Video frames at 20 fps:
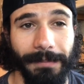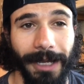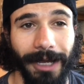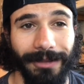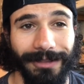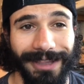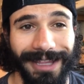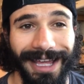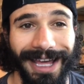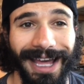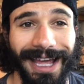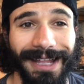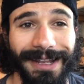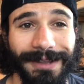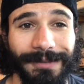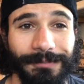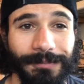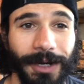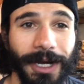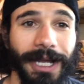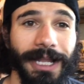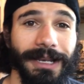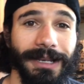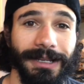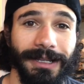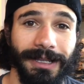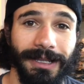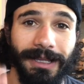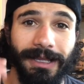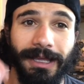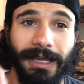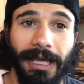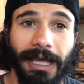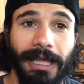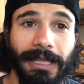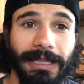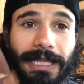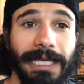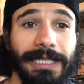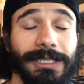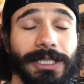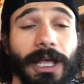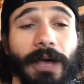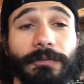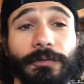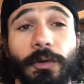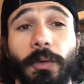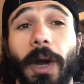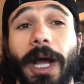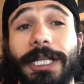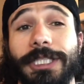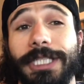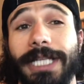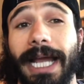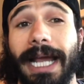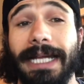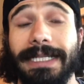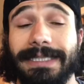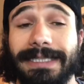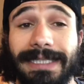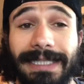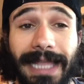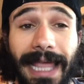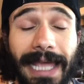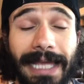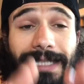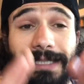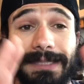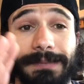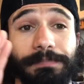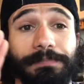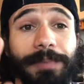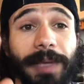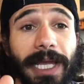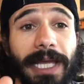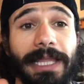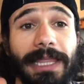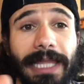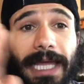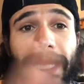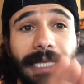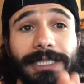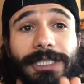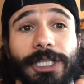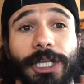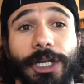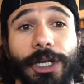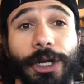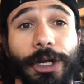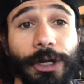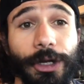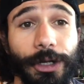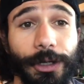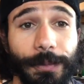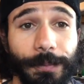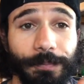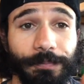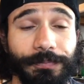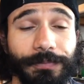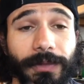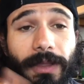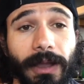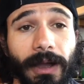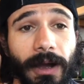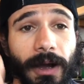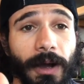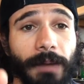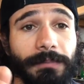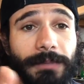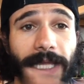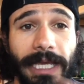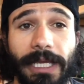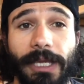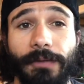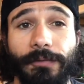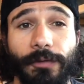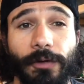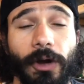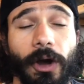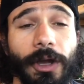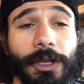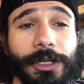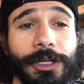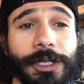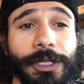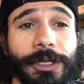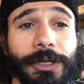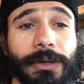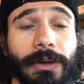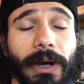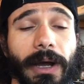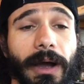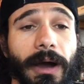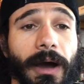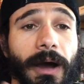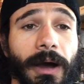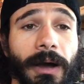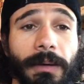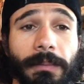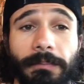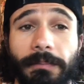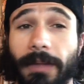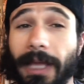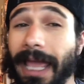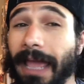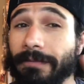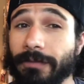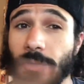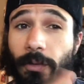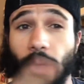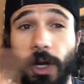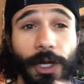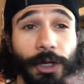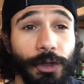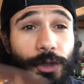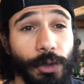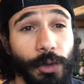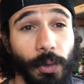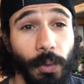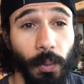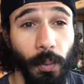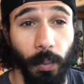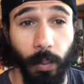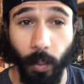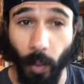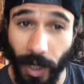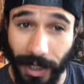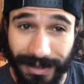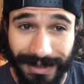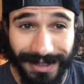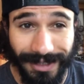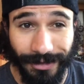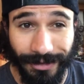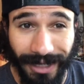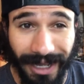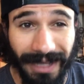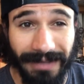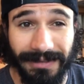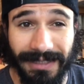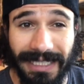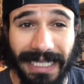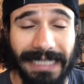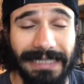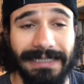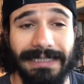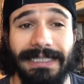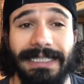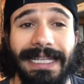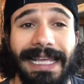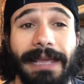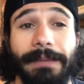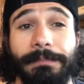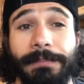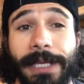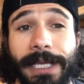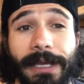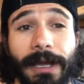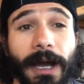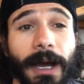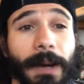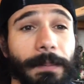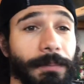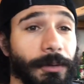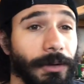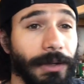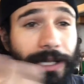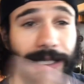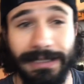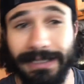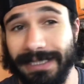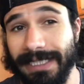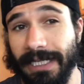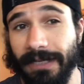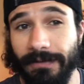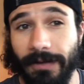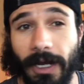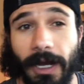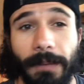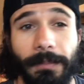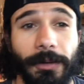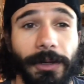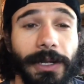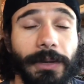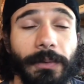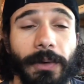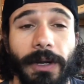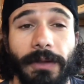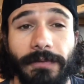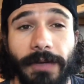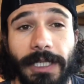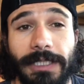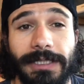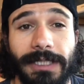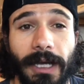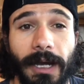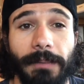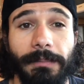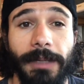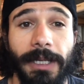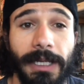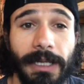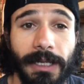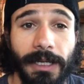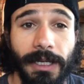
about that. But thanks a lot for watching, guys. Thanks, big thanks to Kurt. Um, thank you for all you do. Um, everyone who wants their knives tested, hit me up or hit Steve up or hit one of us up